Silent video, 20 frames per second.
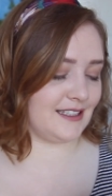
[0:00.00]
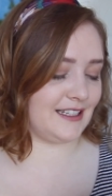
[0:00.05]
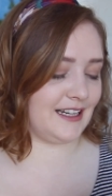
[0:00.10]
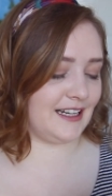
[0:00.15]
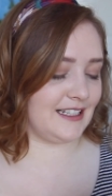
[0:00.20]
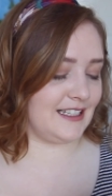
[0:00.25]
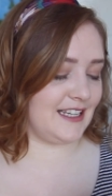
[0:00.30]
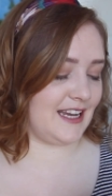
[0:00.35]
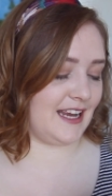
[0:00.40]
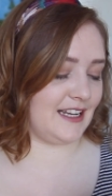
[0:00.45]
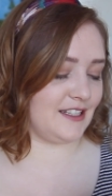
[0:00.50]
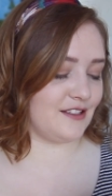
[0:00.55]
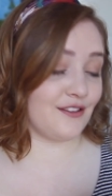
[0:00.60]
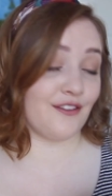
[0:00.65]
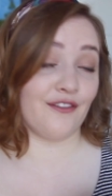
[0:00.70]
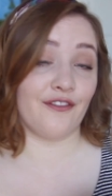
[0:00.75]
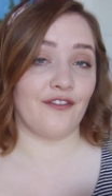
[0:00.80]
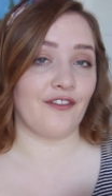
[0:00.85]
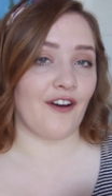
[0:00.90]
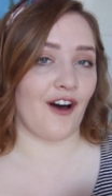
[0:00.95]
and it contains
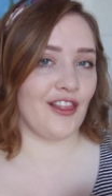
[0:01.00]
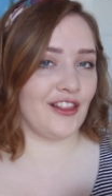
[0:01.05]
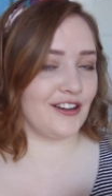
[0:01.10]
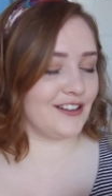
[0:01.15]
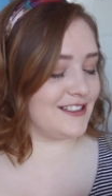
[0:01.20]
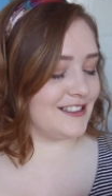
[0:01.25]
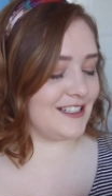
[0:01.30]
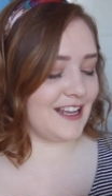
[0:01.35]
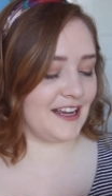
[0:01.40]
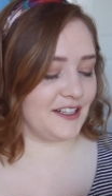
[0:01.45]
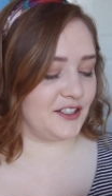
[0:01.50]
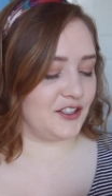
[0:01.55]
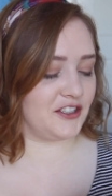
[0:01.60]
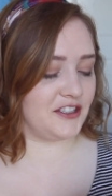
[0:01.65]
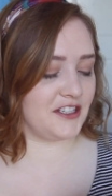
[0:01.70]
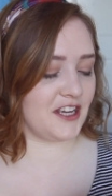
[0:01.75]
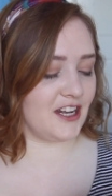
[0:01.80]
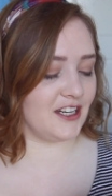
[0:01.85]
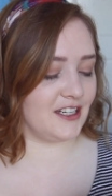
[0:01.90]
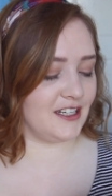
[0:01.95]
father slash
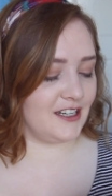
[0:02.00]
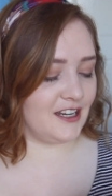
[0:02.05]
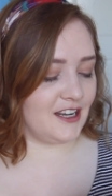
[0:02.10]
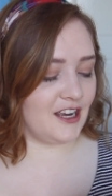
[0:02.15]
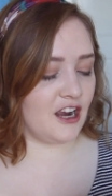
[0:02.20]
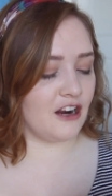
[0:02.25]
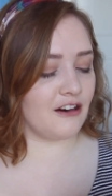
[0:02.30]
son,